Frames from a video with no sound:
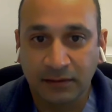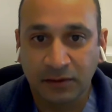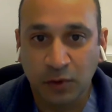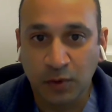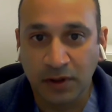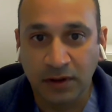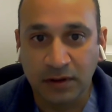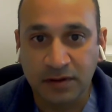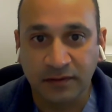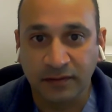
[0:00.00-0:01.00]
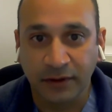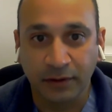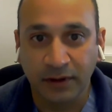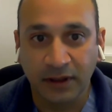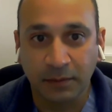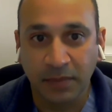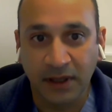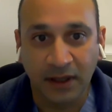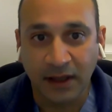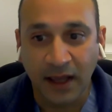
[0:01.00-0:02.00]
two years of literally
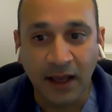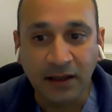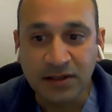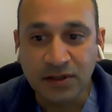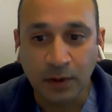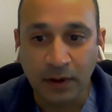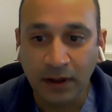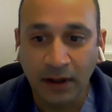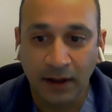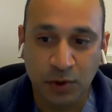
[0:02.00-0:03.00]
being in a candy store,